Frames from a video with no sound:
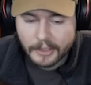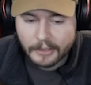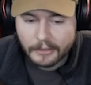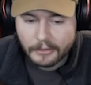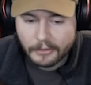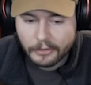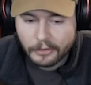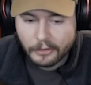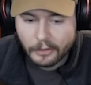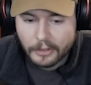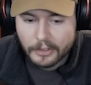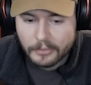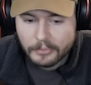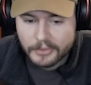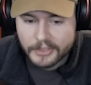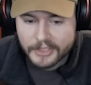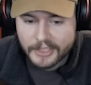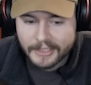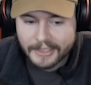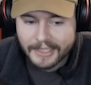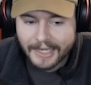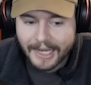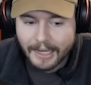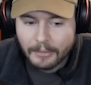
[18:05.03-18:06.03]

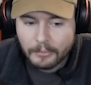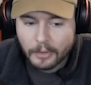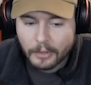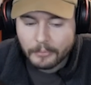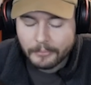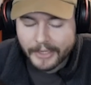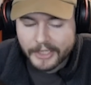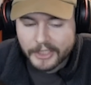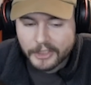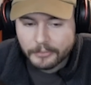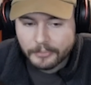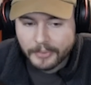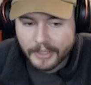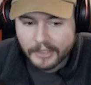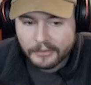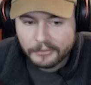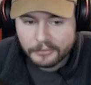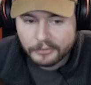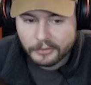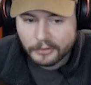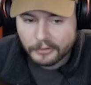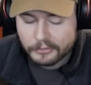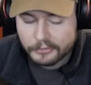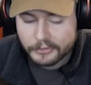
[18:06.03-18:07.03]
30% armor and magic pen
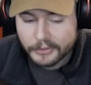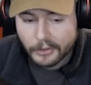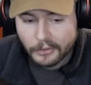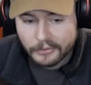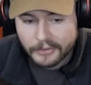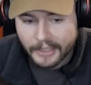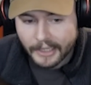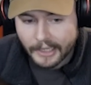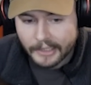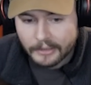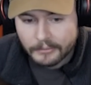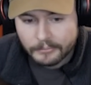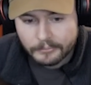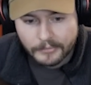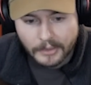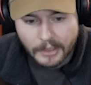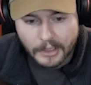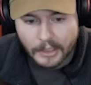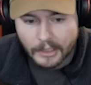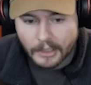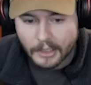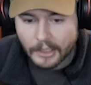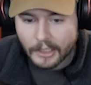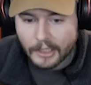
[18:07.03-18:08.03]
for free on the item
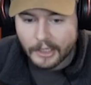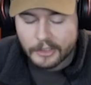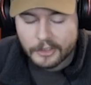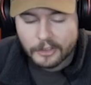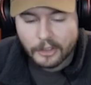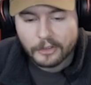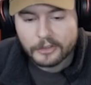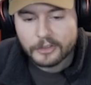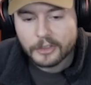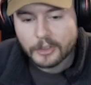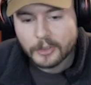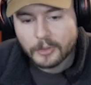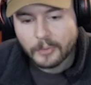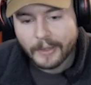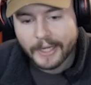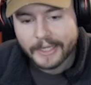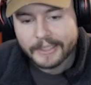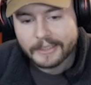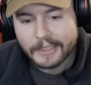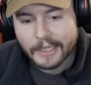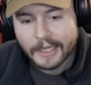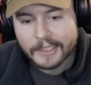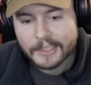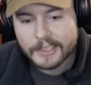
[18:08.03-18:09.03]
is also
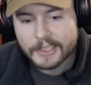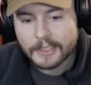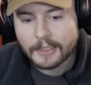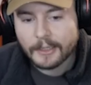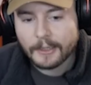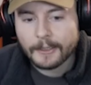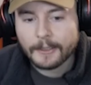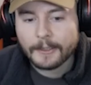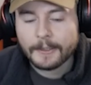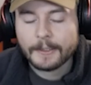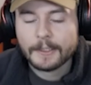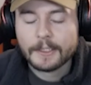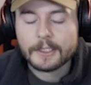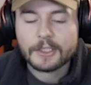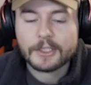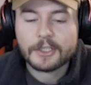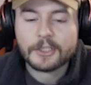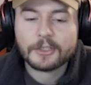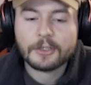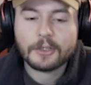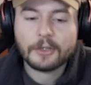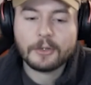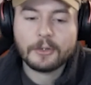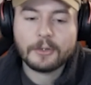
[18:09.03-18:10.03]
quite nice.
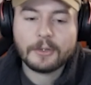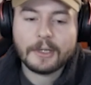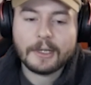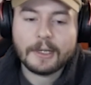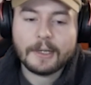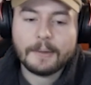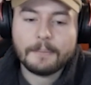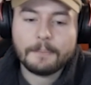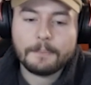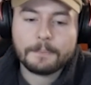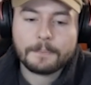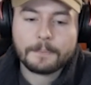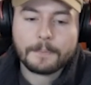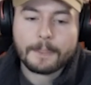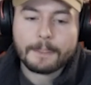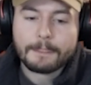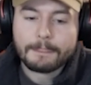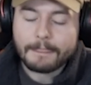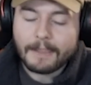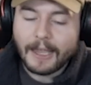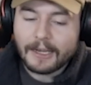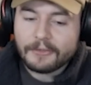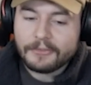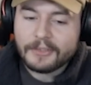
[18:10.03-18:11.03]
So
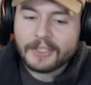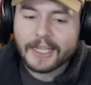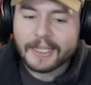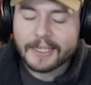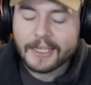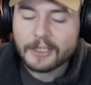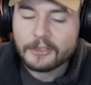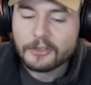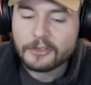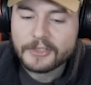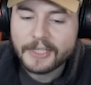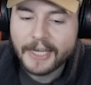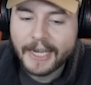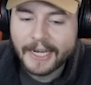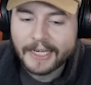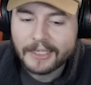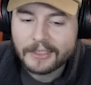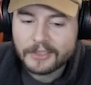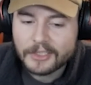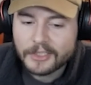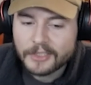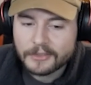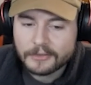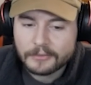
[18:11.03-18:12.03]
I feel like into
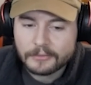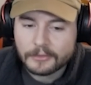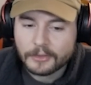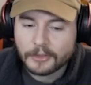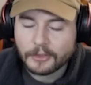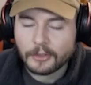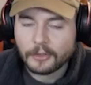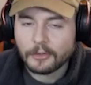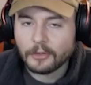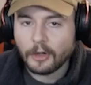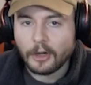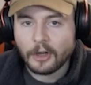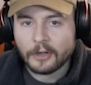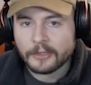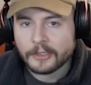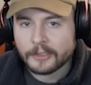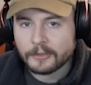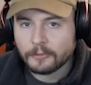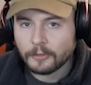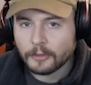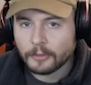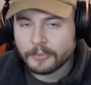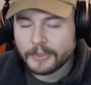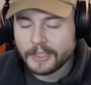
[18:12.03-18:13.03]
tanks, you know, on
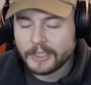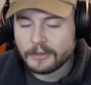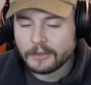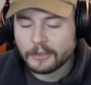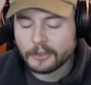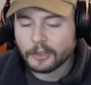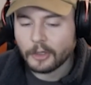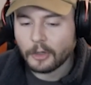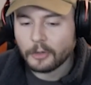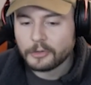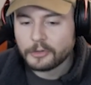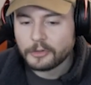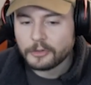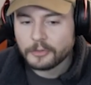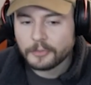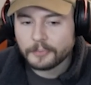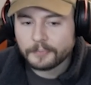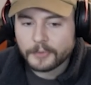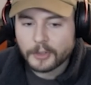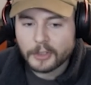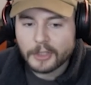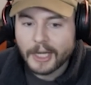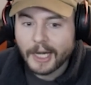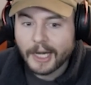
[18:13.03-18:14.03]
it will be the go-to.
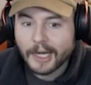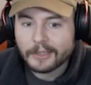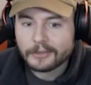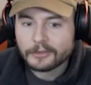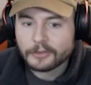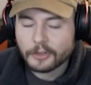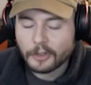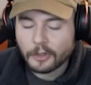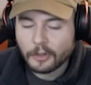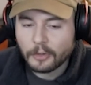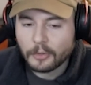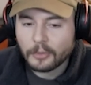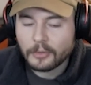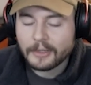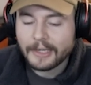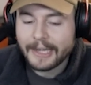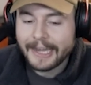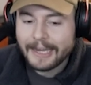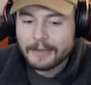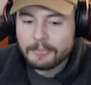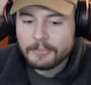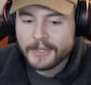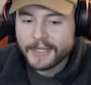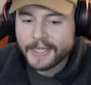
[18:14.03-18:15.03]
You can't go
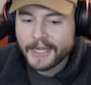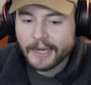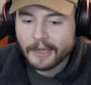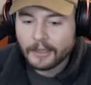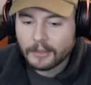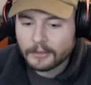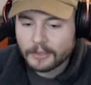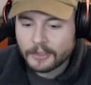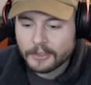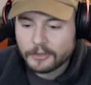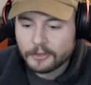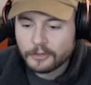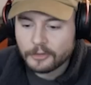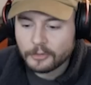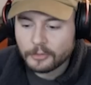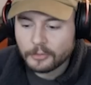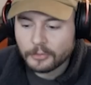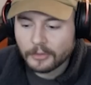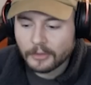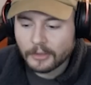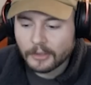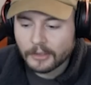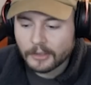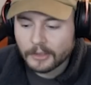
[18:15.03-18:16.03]
AP Kayle
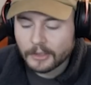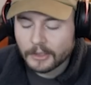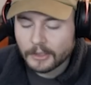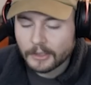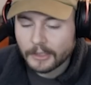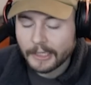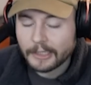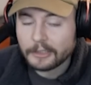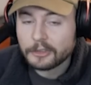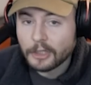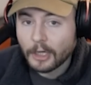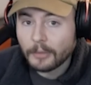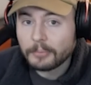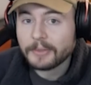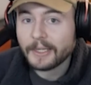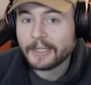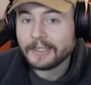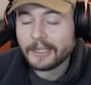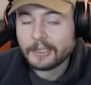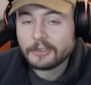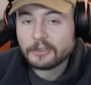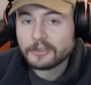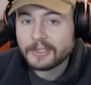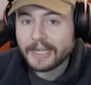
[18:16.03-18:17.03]
into top
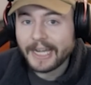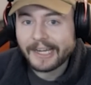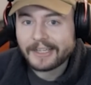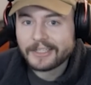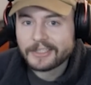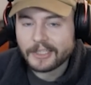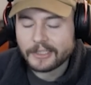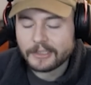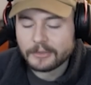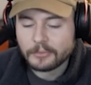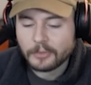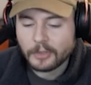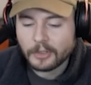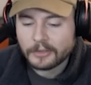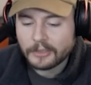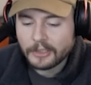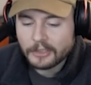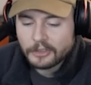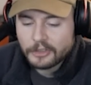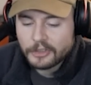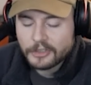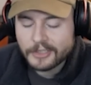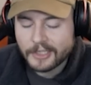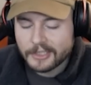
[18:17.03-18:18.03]
lane into tanks anymore.
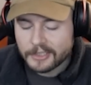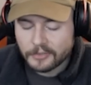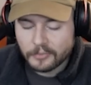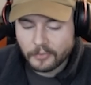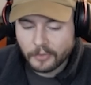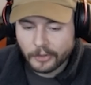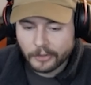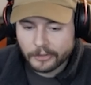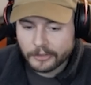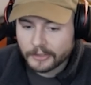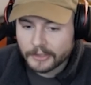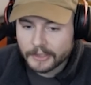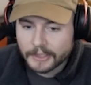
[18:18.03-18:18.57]
That just doesn't work.